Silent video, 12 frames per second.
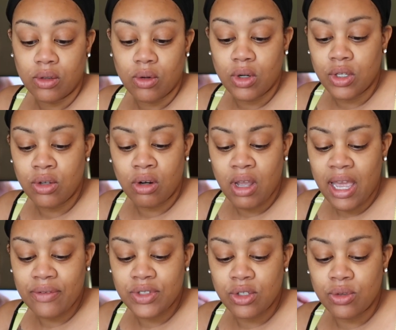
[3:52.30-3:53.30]
or you don't
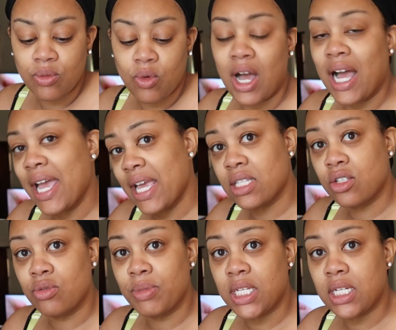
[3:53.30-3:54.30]
have to. Well, I had
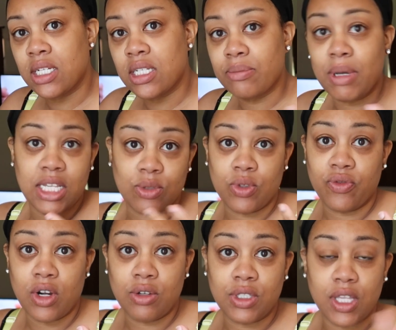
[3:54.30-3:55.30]
to because mine was
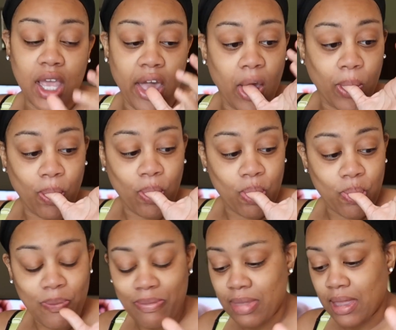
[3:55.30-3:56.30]
frozen,
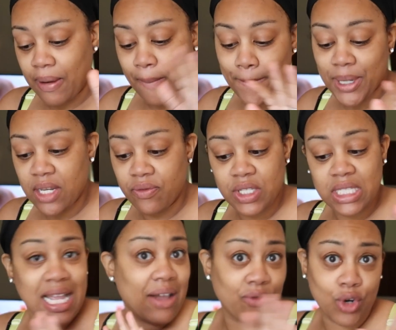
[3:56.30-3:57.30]
but if it's
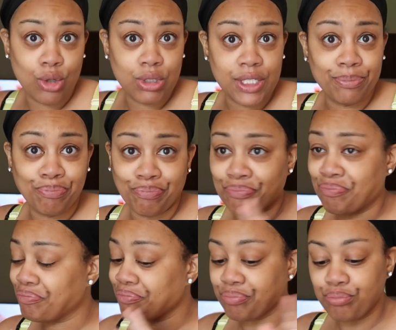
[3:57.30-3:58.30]
not frozen,
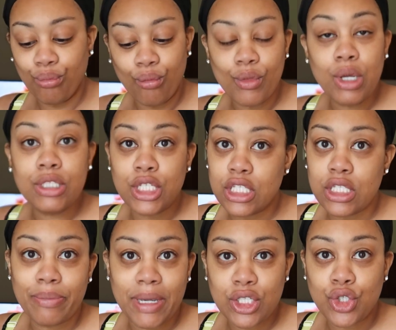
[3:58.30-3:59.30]

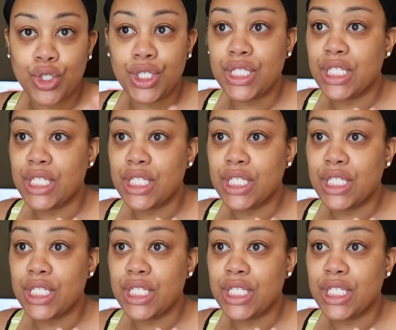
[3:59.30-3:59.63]
just make sure your